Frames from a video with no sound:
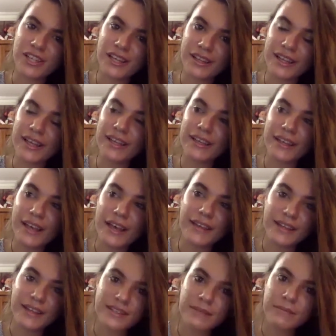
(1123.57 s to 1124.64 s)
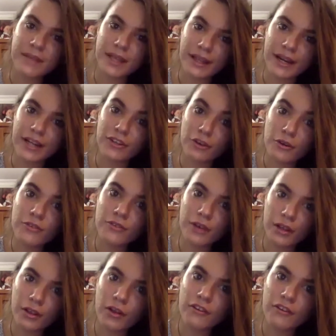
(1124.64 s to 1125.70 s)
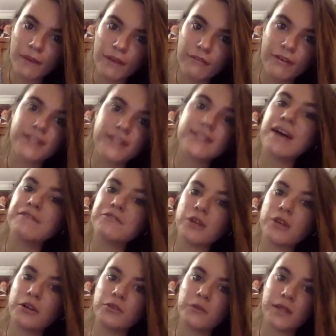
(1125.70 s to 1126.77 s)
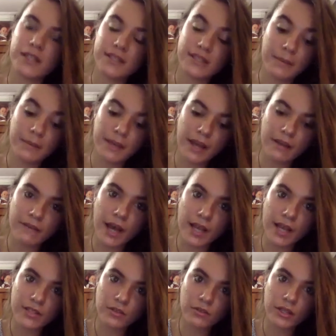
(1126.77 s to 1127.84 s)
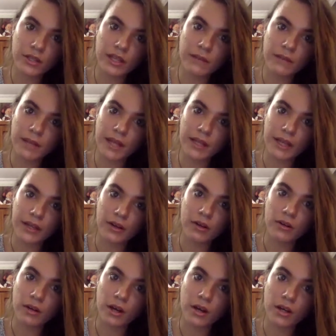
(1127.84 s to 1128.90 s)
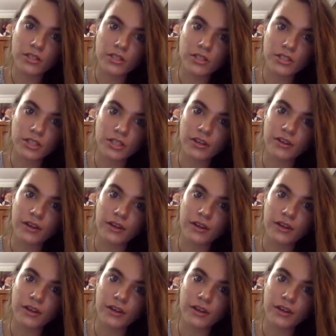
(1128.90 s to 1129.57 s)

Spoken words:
I think that's something that I know a lot of my friends have struggled with, is coming out of high school and then being like, oh gosh, you know,